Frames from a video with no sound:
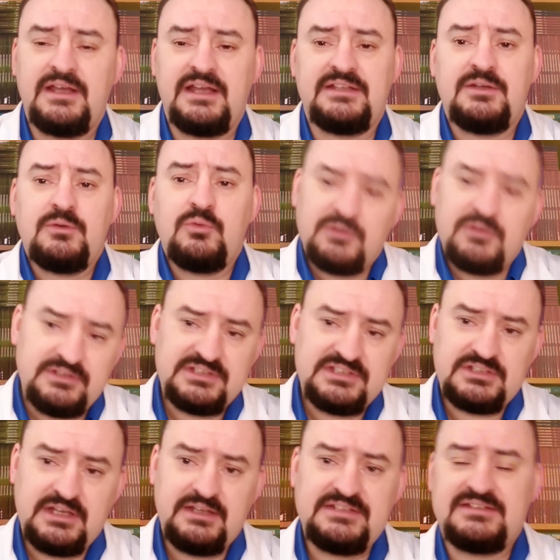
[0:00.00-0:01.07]
and the wound
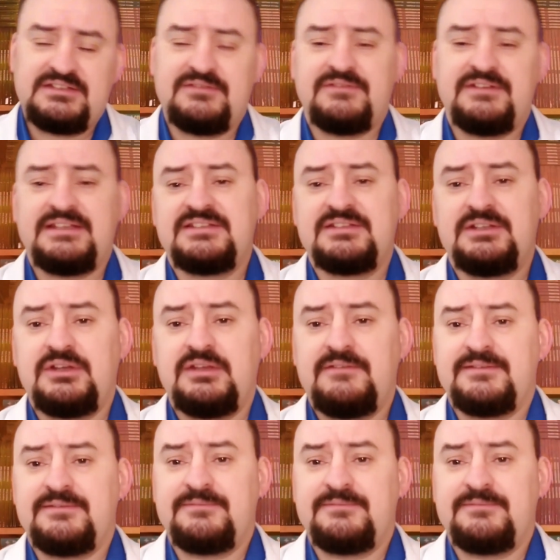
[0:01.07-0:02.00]
starts to fester,